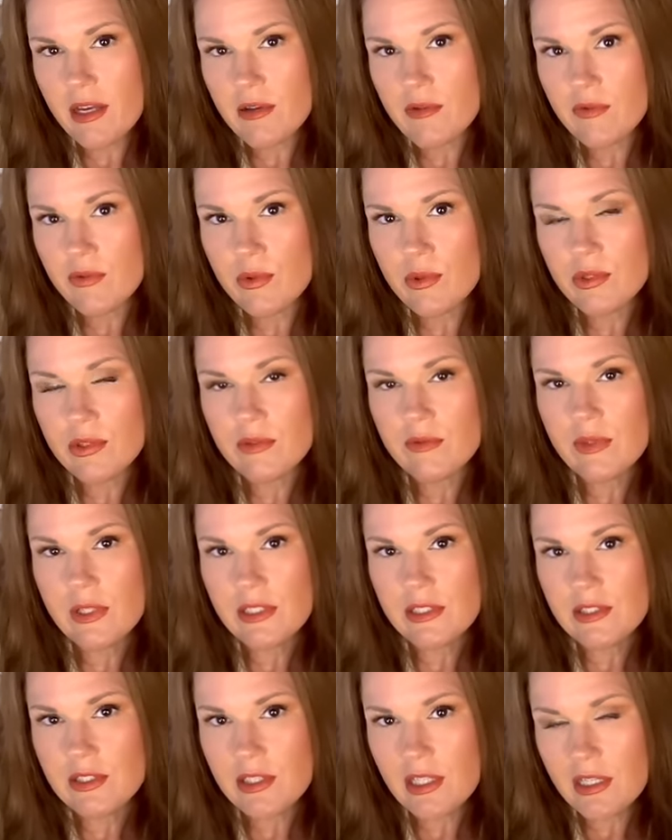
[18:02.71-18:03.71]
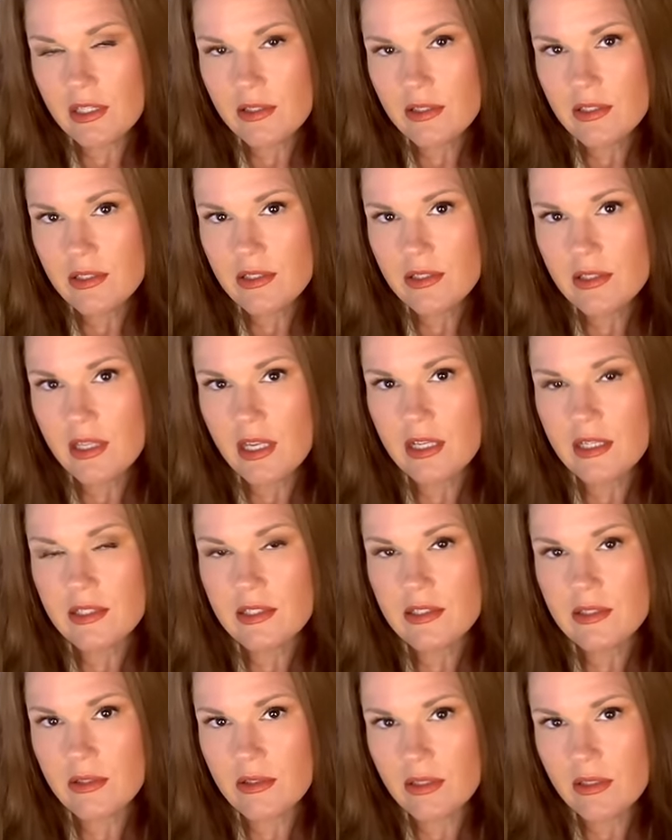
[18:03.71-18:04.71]
and forth of, I desire this and I
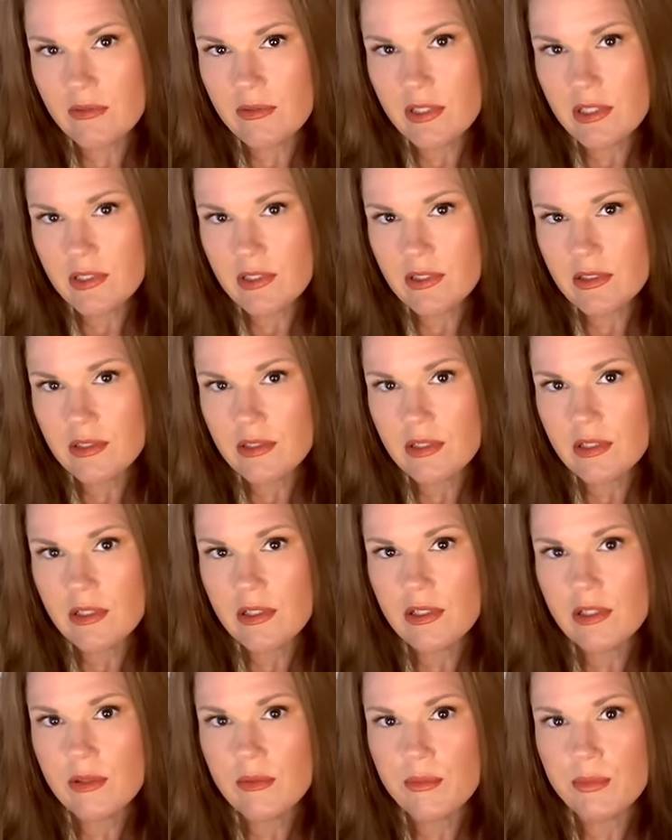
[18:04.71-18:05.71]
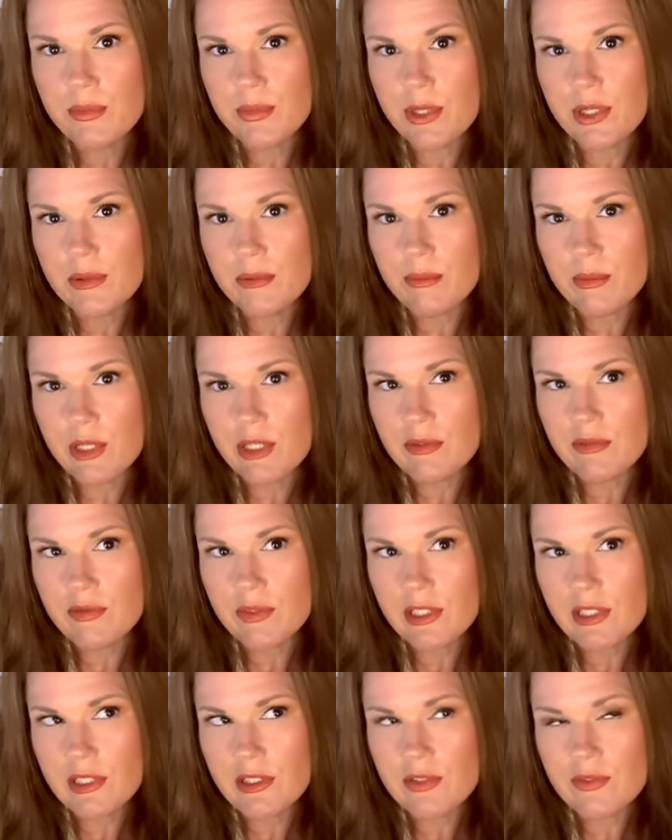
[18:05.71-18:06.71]
still love this, but my
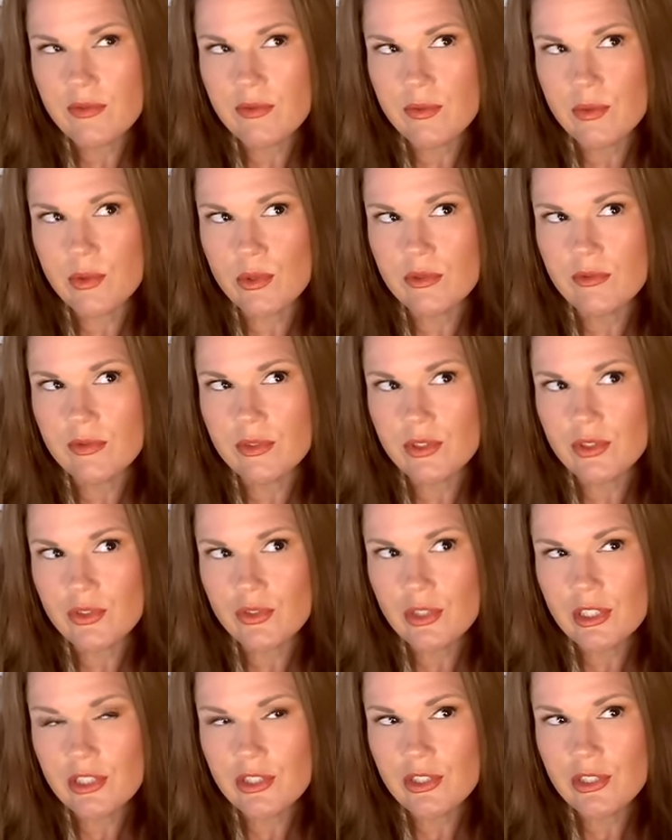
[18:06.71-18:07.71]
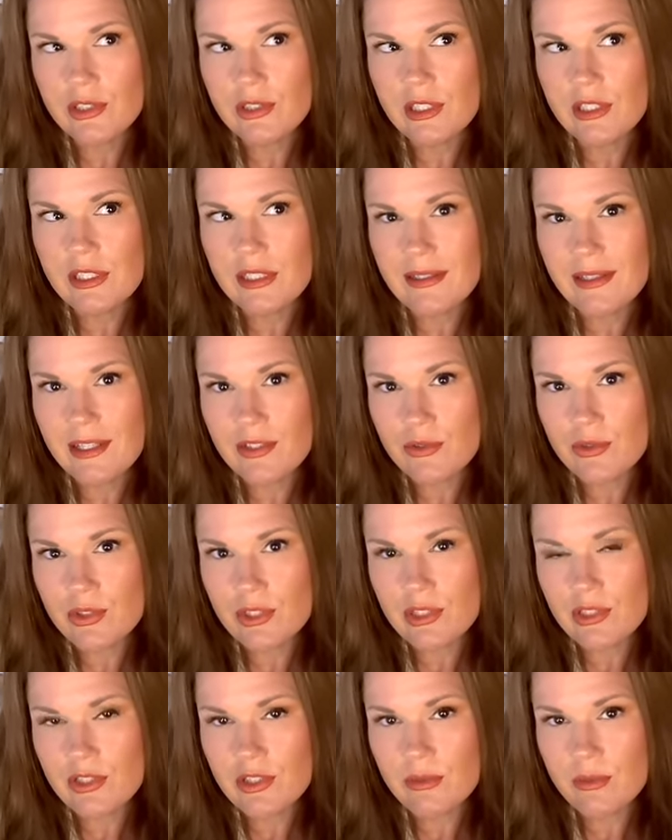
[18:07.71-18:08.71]
feelings for frustration and the natural
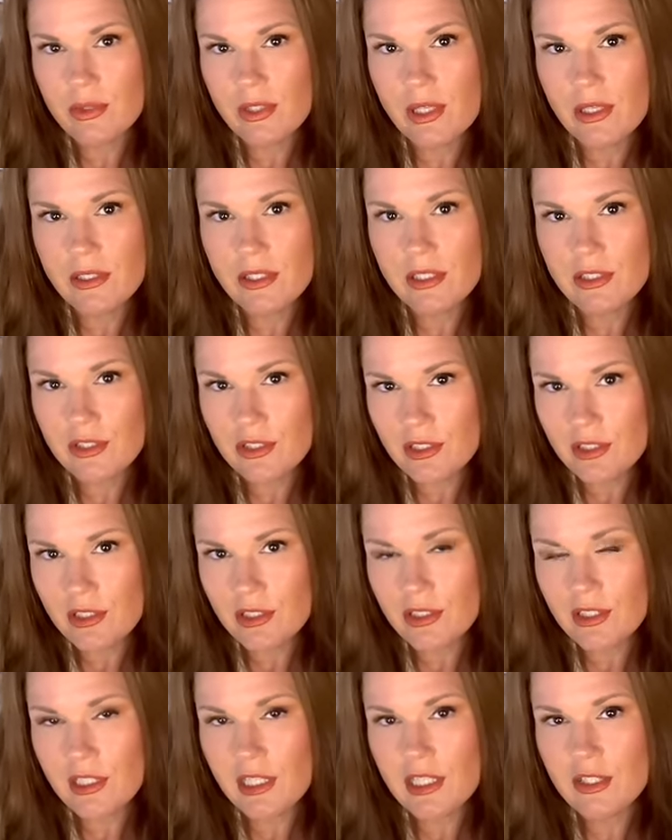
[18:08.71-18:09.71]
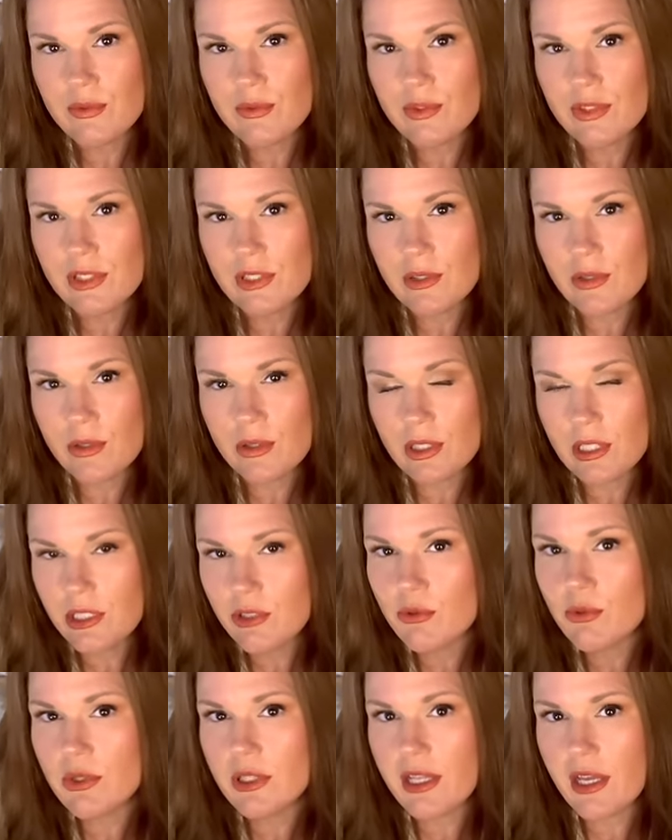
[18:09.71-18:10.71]
sense to block and to not engage with it are
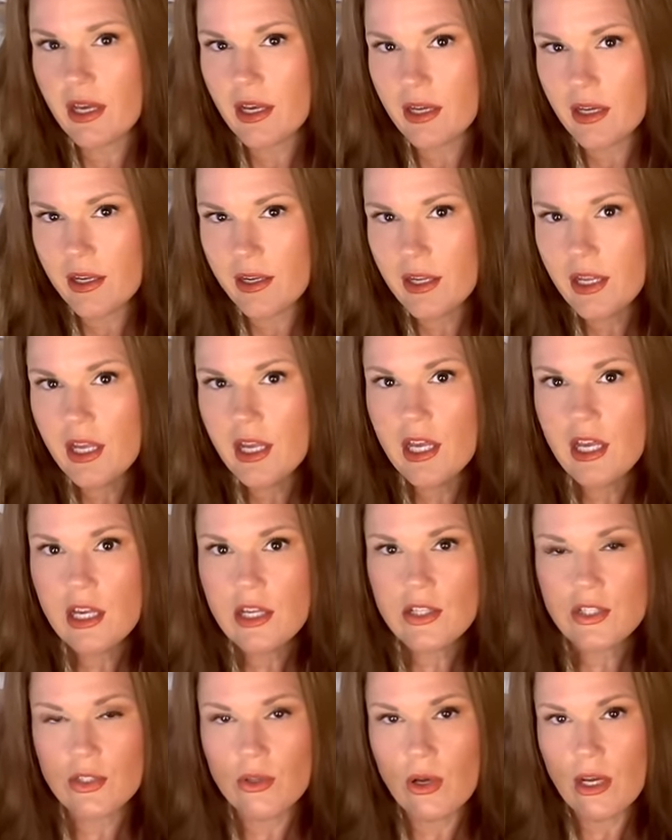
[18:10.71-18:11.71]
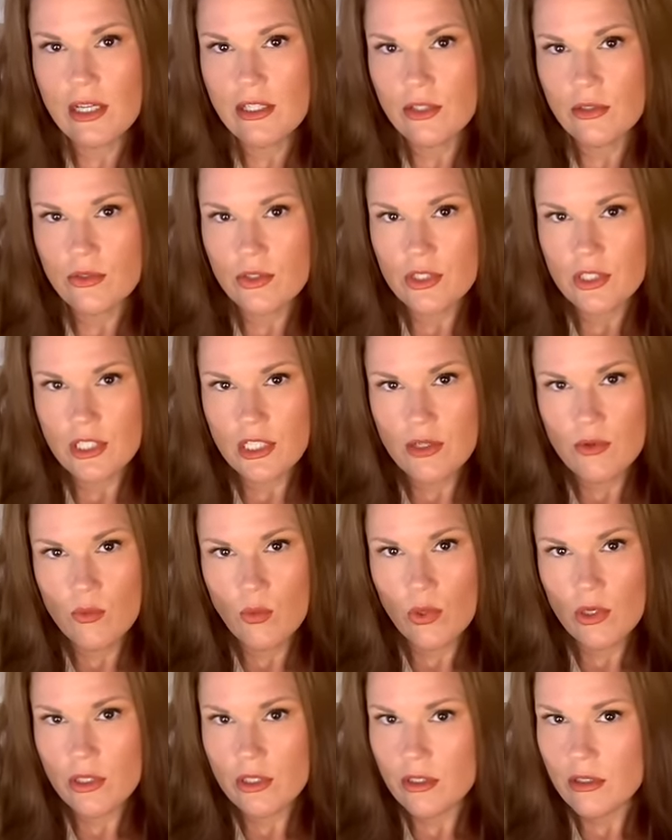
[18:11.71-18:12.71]
equally high. So I don't see
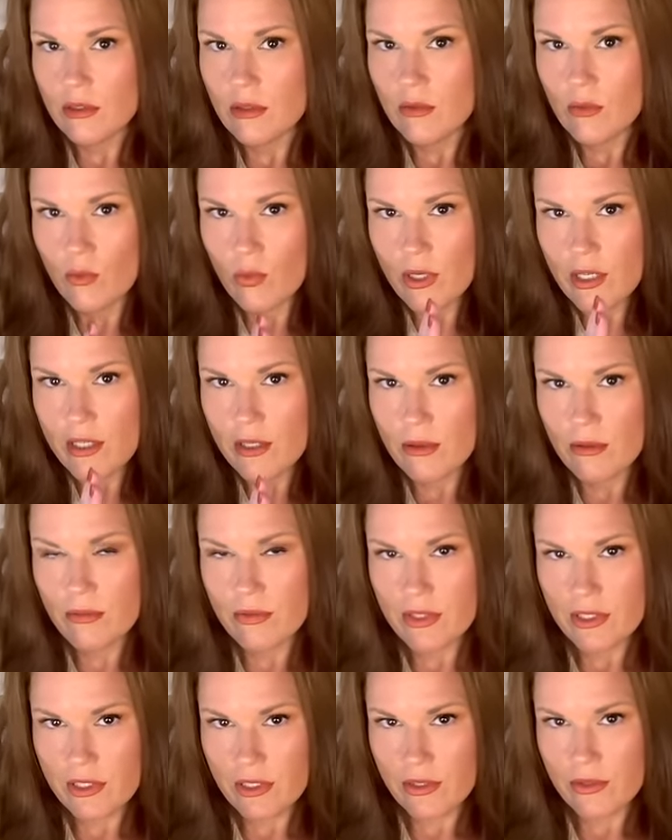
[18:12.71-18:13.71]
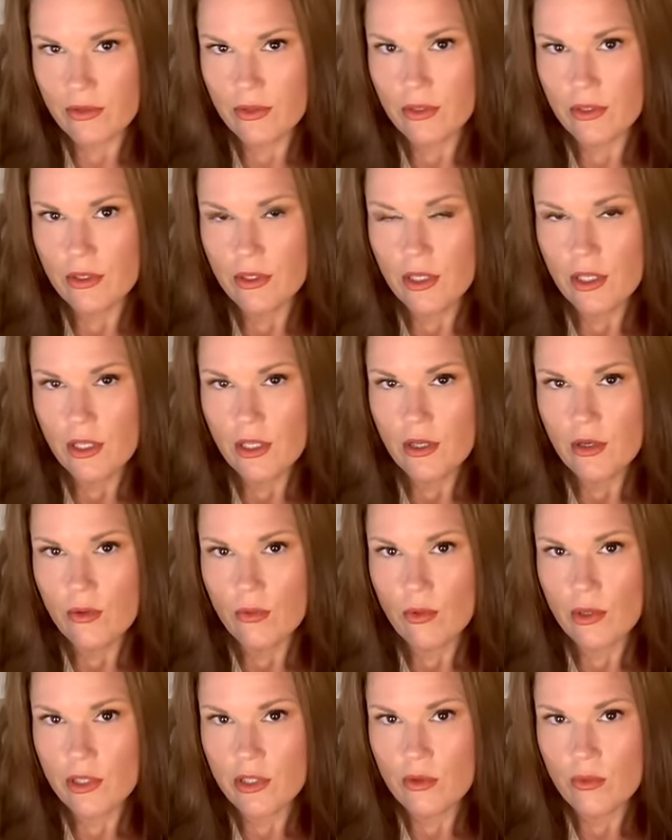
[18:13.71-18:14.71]
one winning over the other.
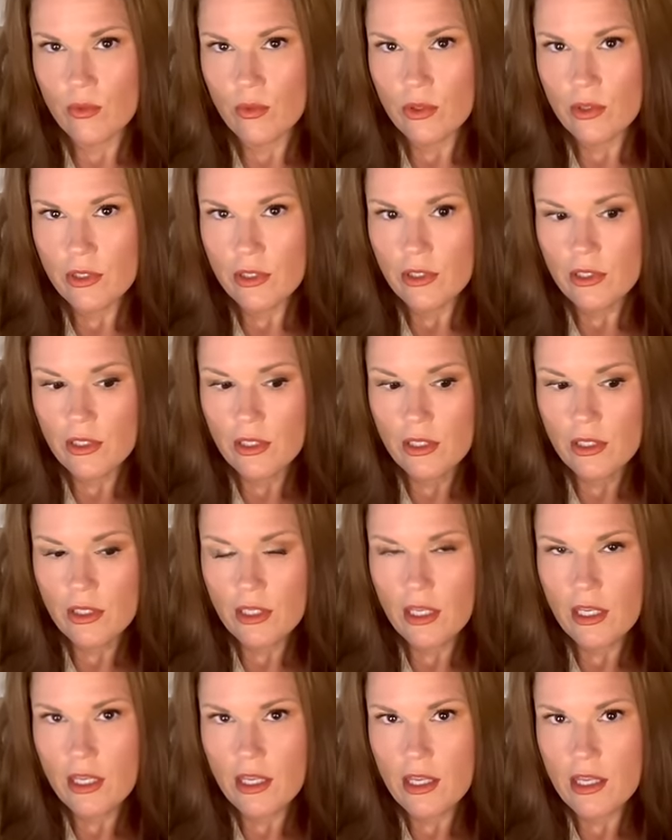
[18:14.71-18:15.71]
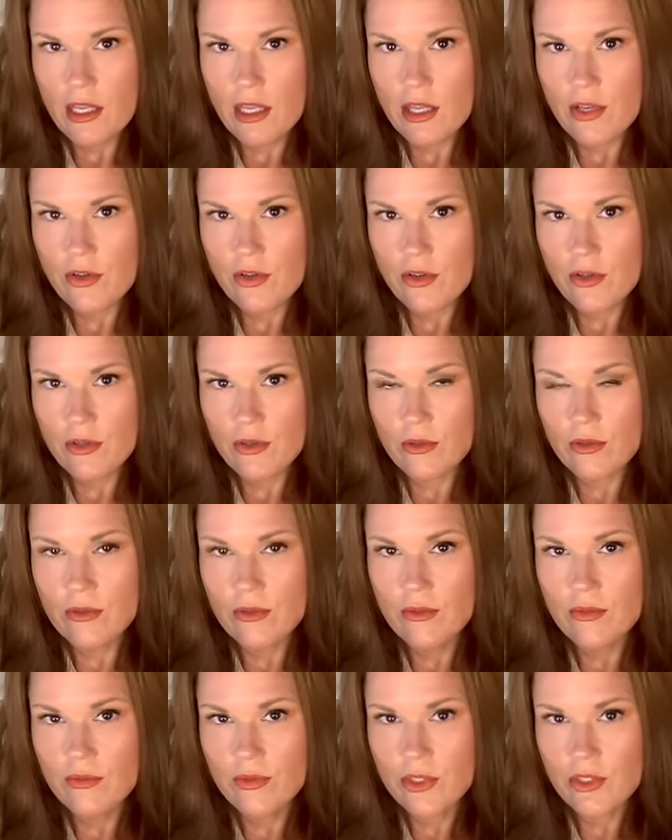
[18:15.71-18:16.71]
What you want and your
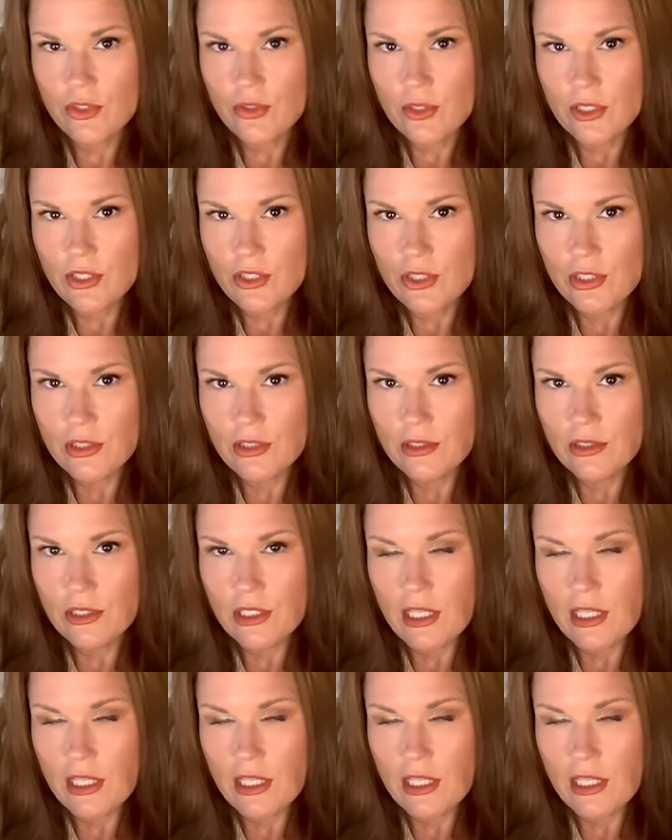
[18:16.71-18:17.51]
frustration